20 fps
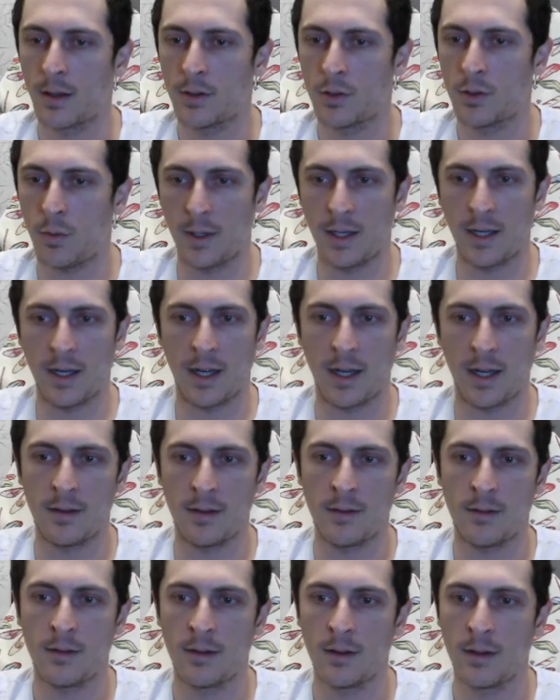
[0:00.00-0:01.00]

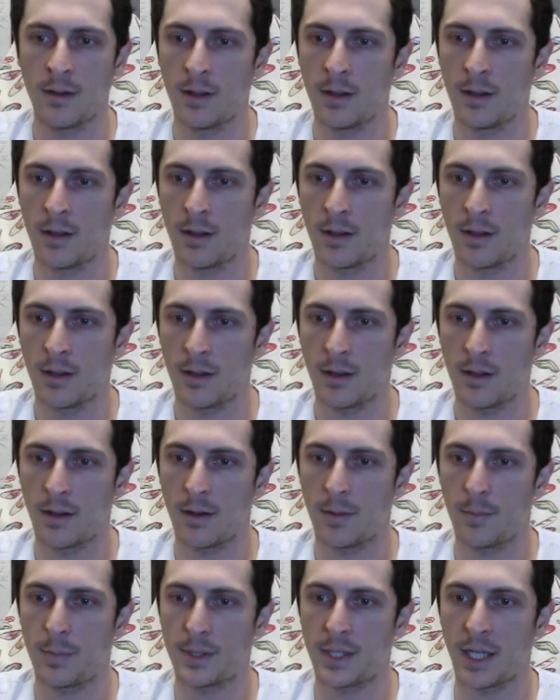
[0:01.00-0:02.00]
29.
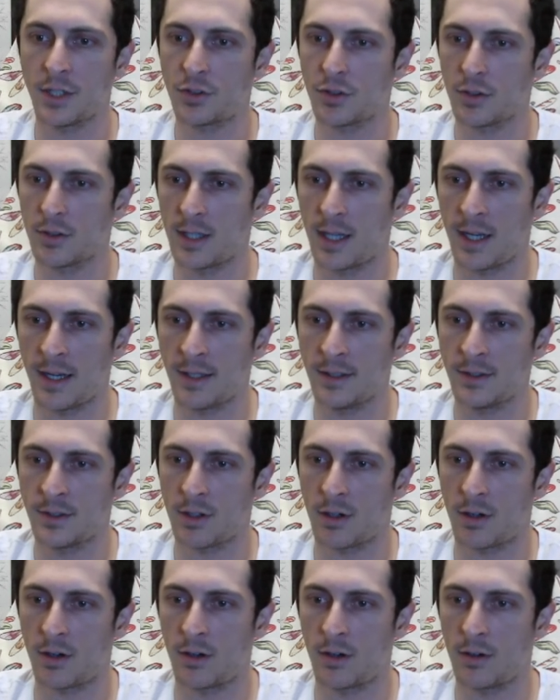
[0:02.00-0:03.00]
Potential lines
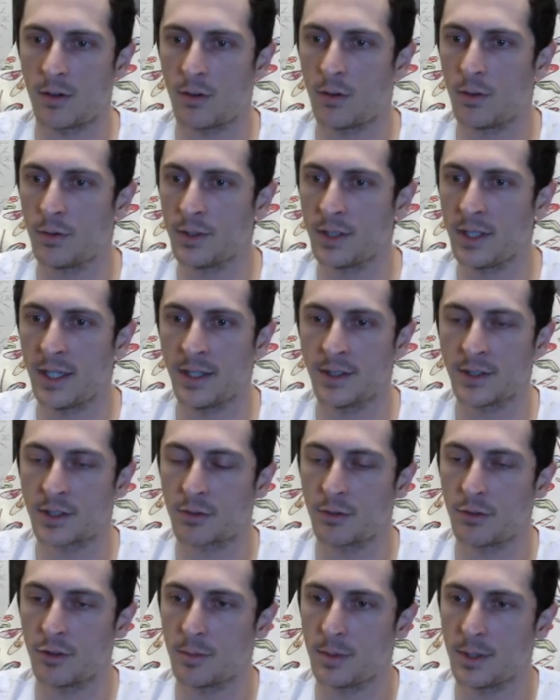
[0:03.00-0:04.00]
are only
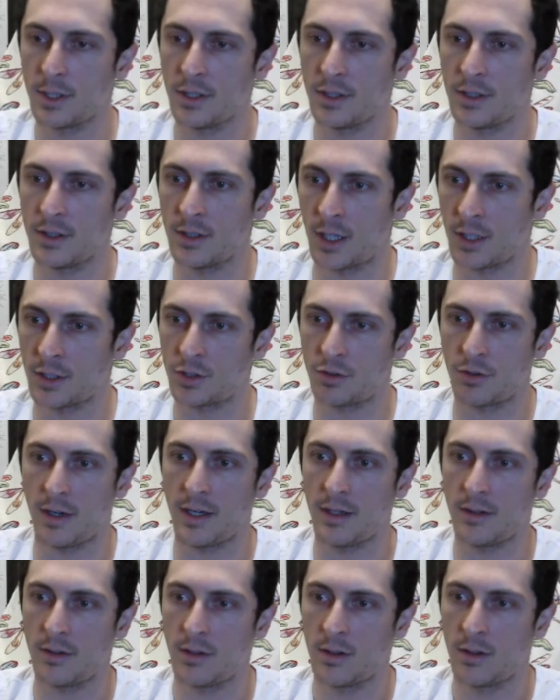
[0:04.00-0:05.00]
inscrutably non-straight.